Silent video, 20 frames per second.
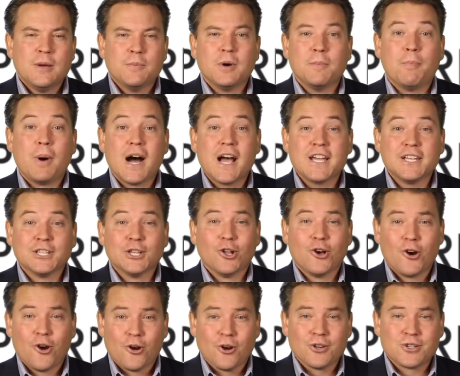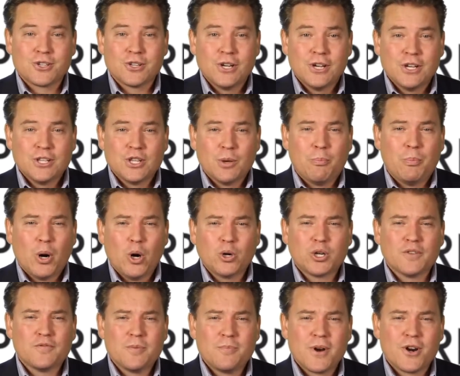but by and large, the
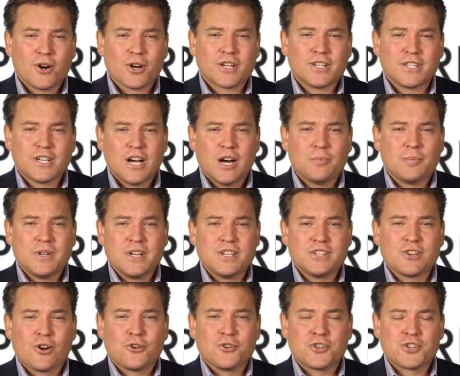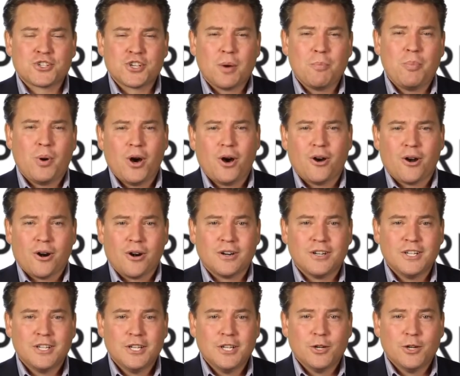bulk of American companies are subpar